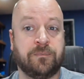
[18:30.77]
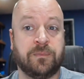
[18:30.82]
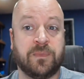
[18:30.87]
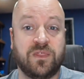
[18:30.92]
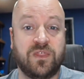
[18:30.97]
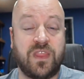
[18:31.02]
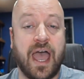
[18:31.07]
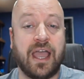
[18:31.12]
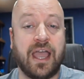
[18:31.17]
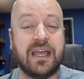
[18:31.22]

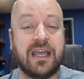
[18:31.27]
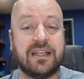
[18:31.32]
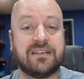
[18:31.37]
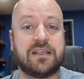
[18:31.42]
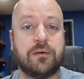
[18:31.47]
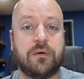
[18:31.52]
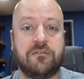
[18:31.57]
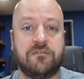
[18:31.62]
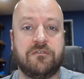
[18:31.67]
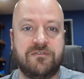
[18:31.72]
That gets
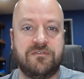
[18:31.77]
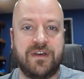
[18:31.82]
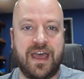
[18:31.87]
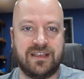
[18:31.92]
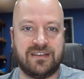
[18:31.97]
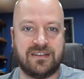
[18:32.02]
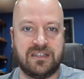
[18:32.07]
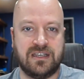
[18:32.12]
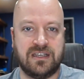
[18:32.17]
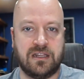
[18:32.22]
them
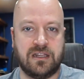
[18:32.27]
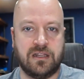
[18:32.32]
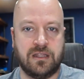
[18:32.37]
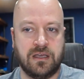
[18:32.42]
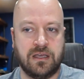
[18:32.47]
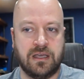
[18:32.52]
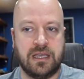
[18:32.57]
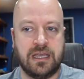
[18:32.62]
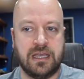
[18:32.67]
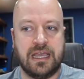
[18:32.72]
invested
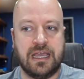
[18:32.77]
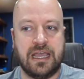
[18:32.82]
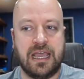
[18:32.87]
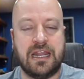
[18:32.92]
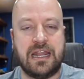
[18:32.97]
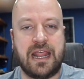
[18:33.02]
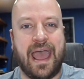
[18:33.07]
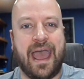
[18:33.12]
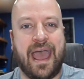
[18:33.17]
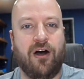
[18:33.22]
in
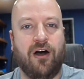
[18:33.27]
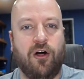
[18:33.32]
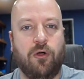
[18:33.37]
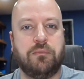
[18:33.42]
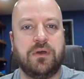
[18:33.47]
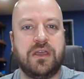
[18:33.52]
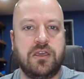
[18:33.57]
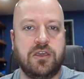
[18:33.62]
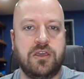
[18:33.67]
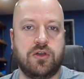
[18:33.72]

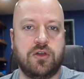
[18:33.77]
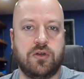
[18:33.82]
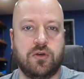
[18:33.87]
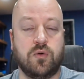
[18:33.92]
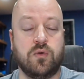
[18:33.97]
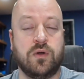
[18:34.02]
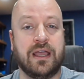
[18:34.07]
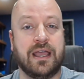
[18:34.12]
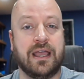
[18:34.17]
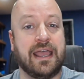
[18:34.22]
helping
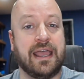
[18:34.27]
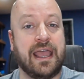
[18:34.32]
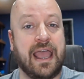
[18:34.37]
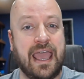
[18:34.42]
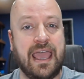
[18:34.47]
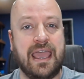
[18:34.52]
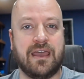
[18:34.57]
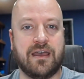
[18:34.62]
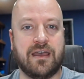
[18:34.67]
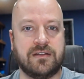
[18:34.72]
you,
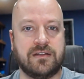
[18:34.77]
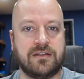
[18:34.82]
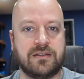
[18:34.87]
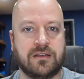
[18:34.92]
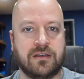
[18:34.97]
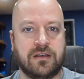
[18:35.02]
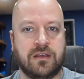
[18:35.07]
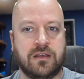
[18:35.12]
and